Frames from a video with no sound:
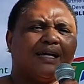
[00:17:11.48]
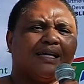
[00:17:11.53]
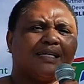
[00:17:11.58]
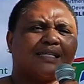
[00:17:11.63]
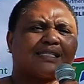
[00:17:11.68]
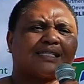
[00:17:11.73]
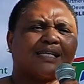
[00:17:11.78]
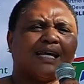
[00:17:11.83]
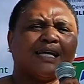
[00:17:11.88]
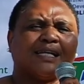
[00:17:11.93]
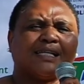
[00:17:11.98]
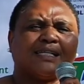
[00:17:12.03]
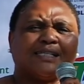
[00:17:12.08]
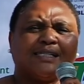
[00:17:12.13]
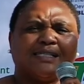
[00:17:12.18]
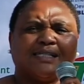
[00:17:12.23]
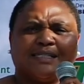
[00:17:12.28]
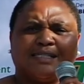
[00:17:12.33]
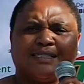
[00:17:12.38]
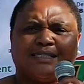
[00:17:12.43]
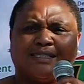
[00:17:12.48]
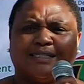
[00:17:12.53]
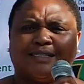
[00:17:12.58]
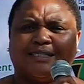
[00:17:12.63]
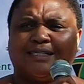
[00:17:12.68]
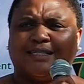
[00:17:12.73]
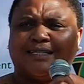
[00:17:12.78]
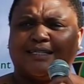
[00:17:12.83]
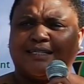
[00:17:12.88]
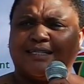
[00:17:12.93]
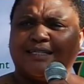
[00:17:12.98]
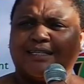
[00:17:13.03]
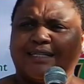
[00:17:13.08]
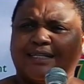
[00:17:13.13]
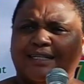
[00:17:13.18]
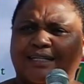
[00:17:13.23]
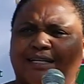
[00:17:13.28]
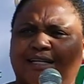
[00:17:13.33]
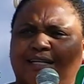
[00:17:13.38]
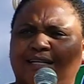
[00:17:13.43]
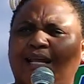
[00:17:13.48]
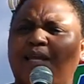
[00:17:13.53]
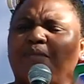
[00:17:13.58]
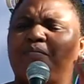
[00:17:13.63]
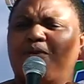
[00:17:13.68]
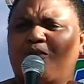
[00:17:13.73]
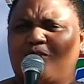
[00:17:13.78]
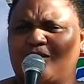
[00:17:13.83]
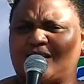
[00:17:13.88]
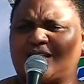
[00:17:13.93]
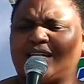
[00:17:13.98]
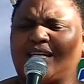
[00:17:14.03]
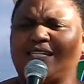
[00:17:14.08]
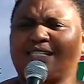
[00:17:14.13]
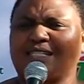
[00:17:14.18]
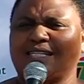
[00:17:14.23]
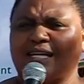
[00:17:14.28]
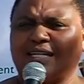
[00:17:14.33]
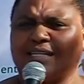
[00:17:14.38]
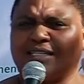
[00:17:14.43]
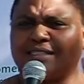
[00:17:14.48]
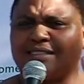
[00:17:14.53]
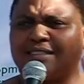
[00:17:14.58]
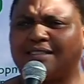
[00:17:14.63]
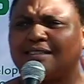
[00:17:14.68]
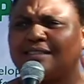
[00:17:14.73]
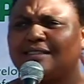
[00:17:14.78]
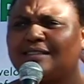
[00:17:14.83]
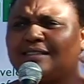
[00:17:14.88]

Sadly, let me not say sadly,